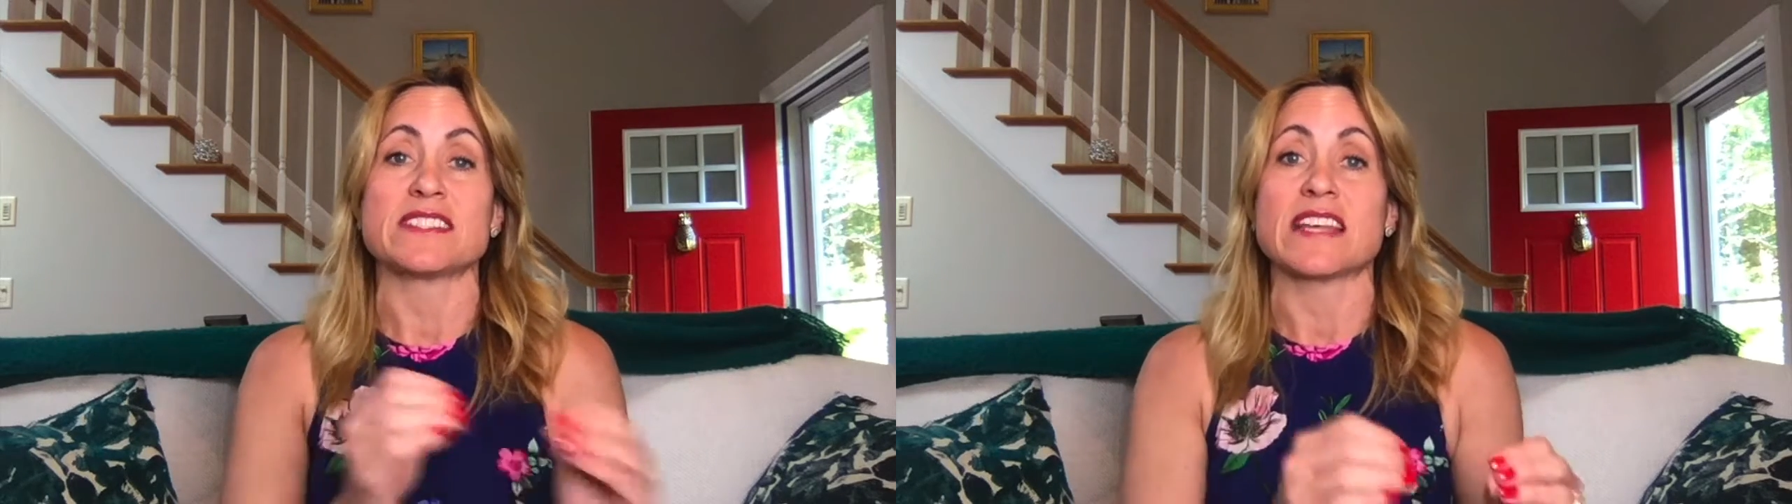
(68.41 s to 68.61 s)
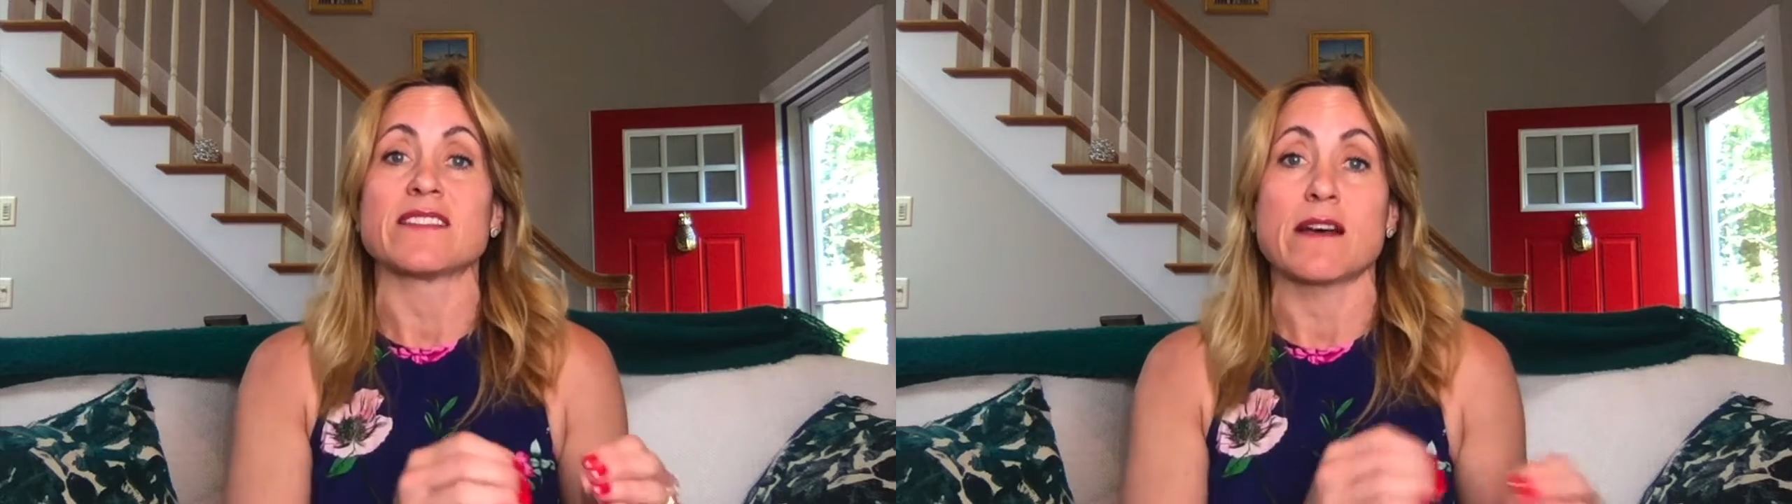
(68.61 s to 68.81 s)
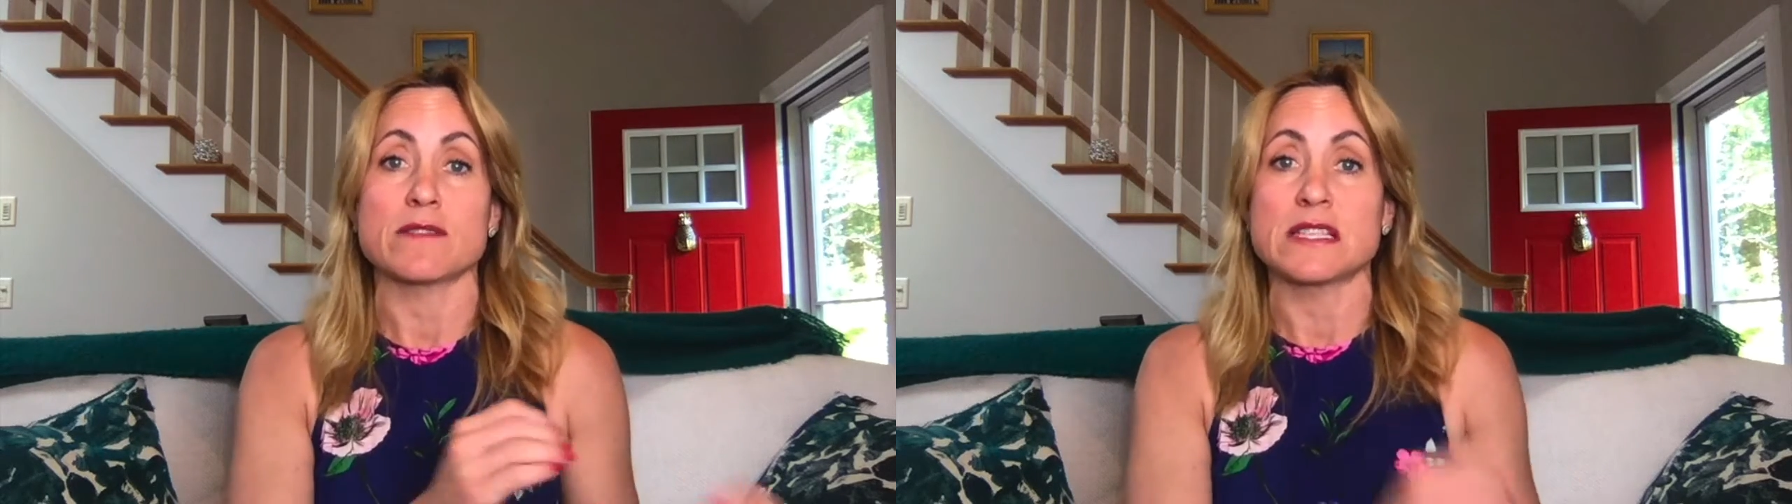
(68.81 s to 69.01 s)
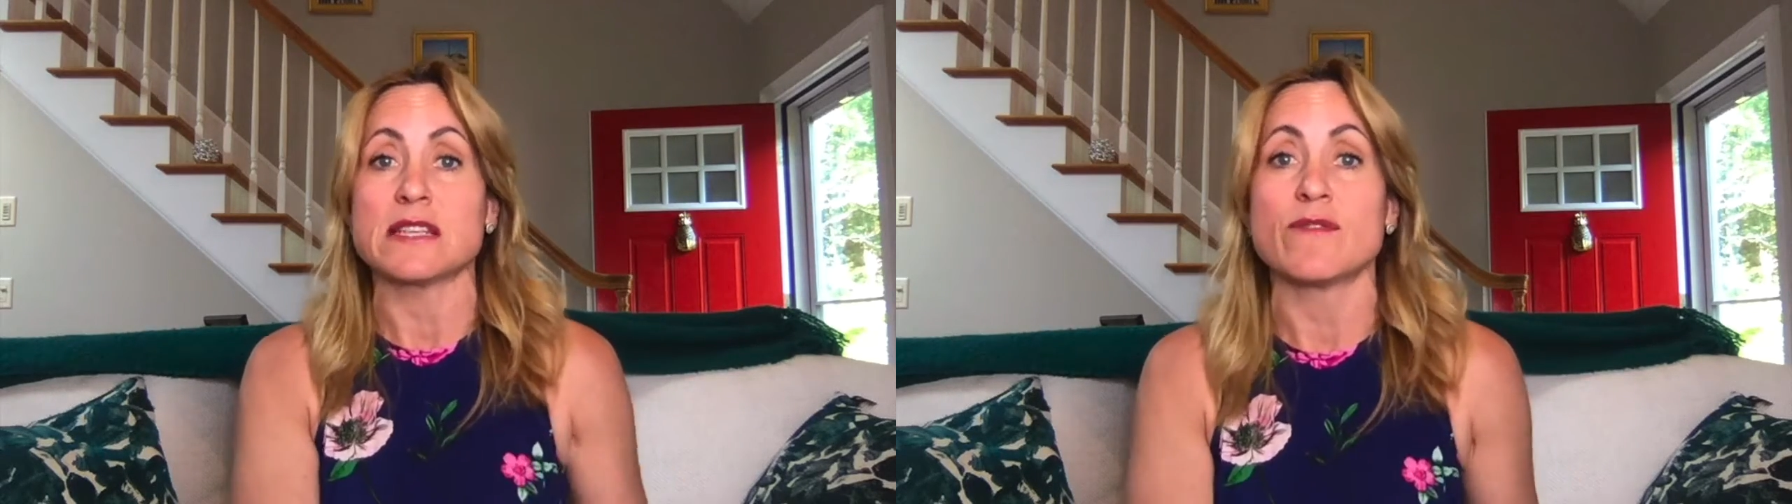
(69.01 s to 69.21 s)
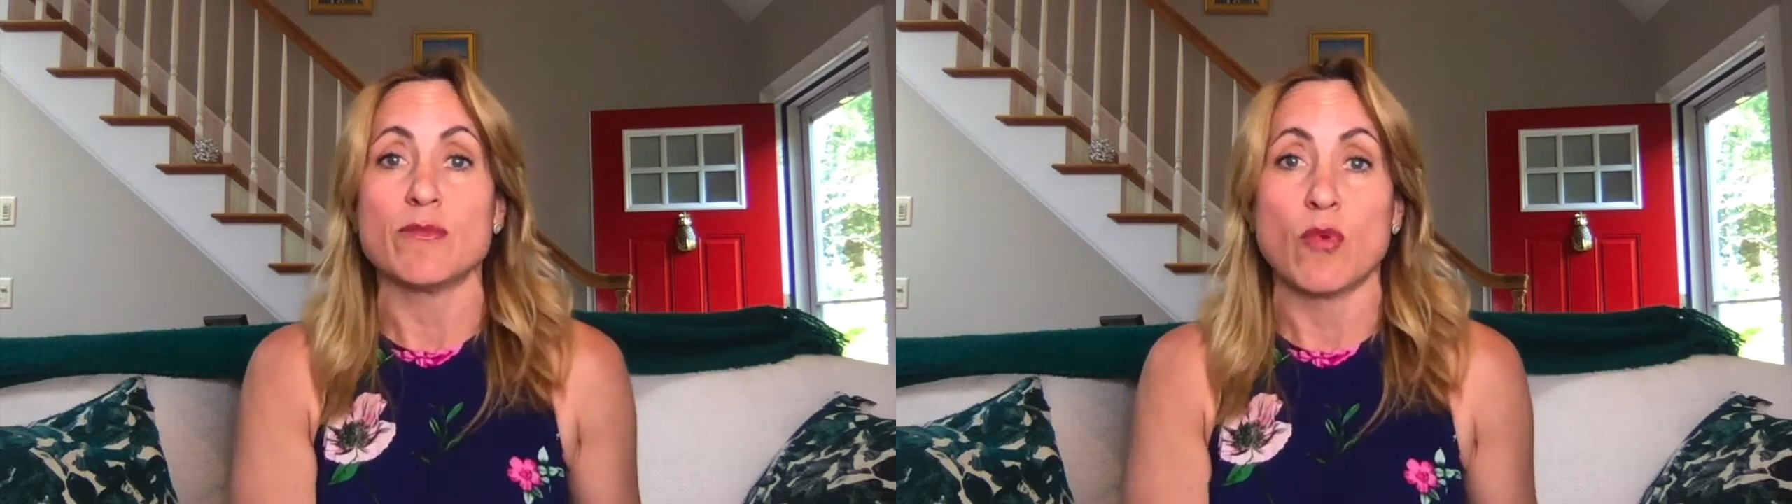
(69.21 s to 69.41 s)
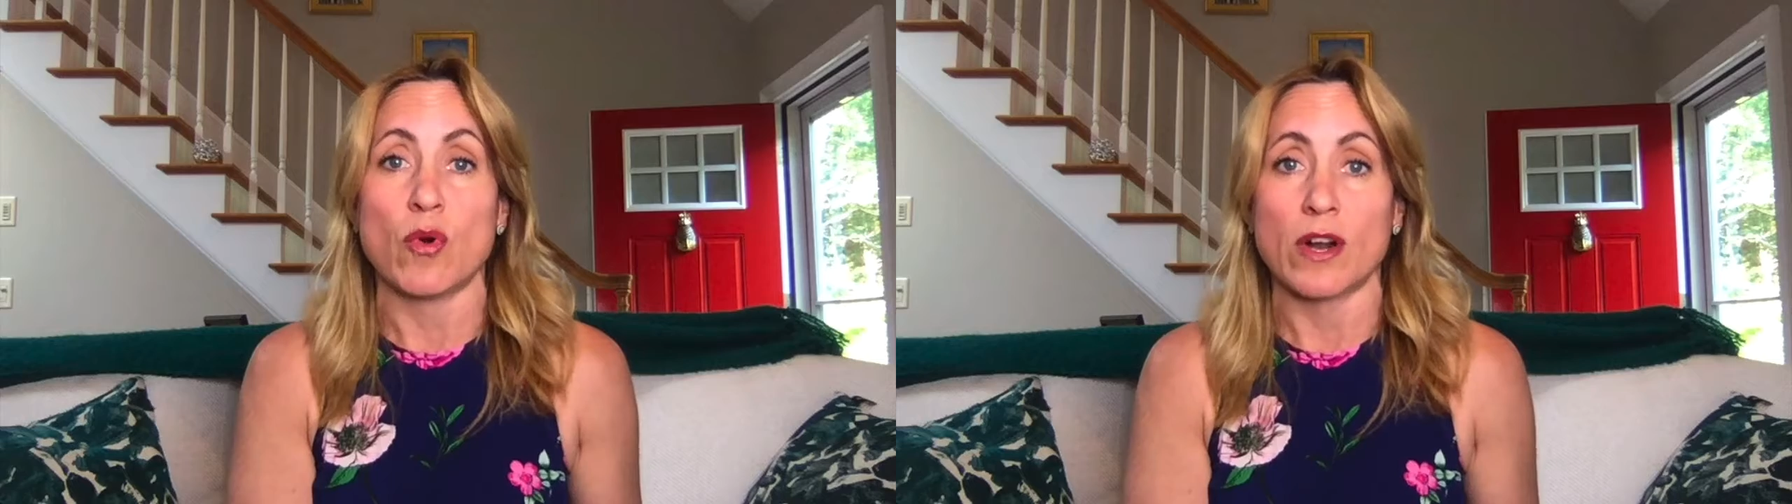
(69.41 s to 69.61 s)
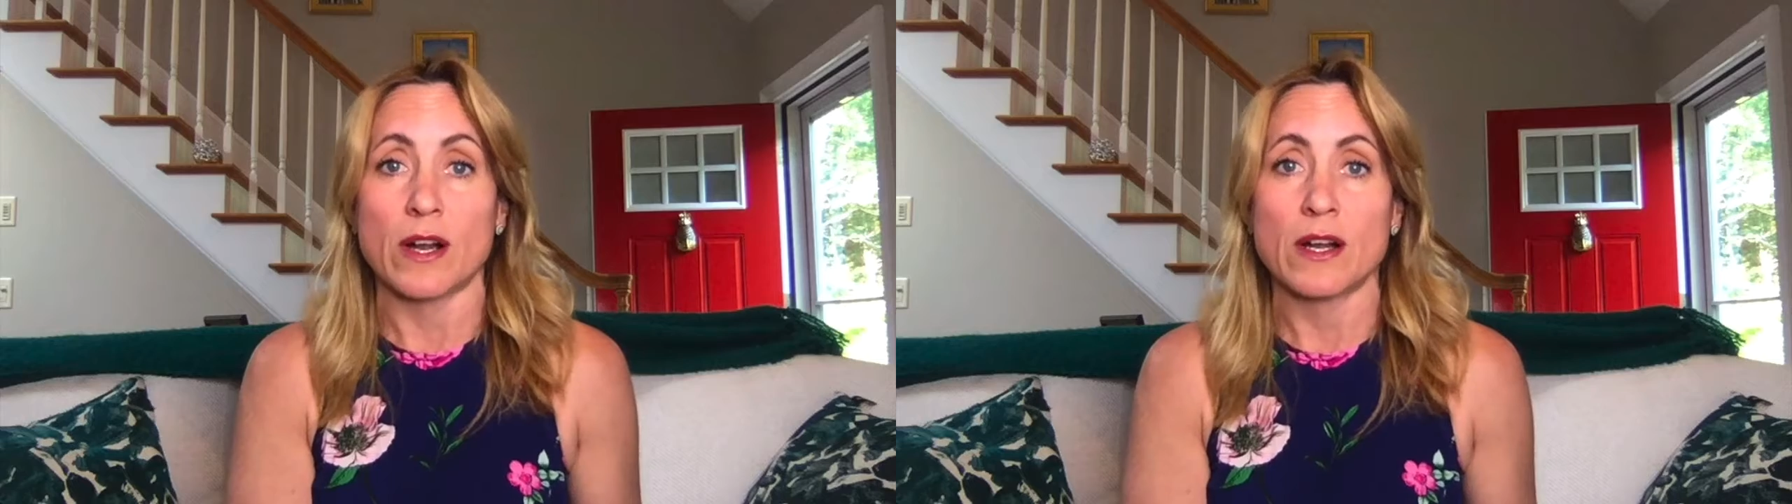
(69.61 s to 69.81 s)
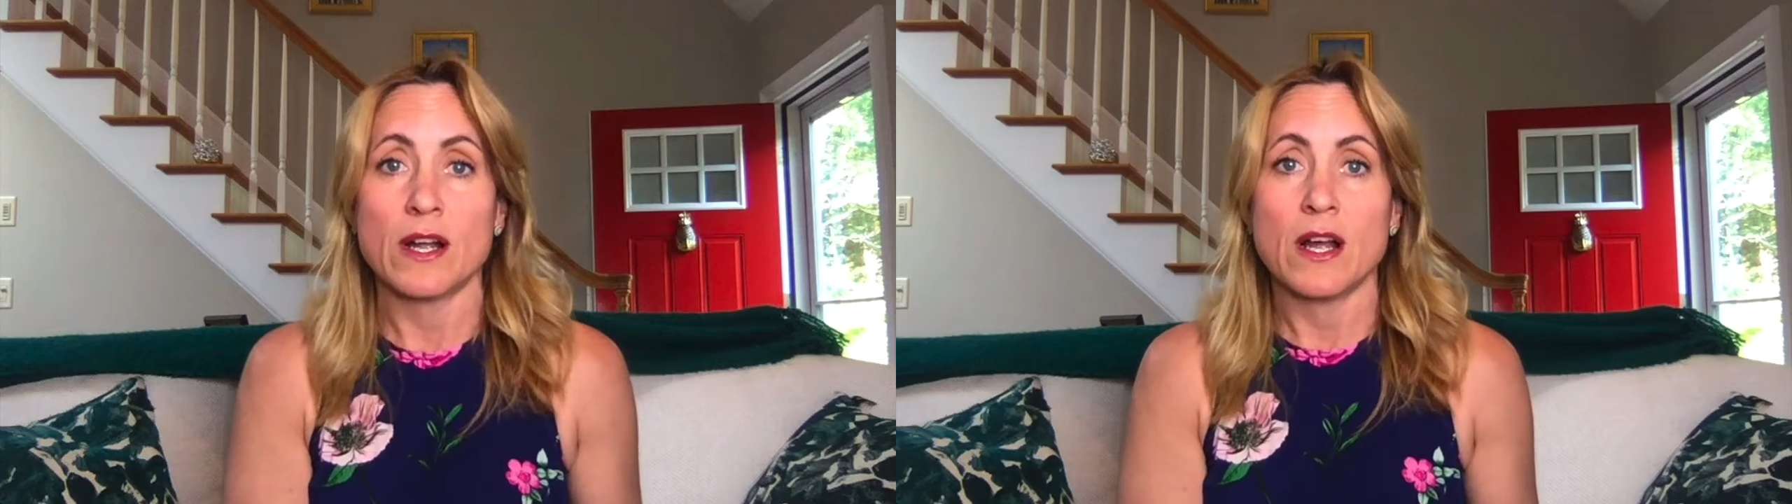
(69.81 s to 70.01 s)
$10,000, even more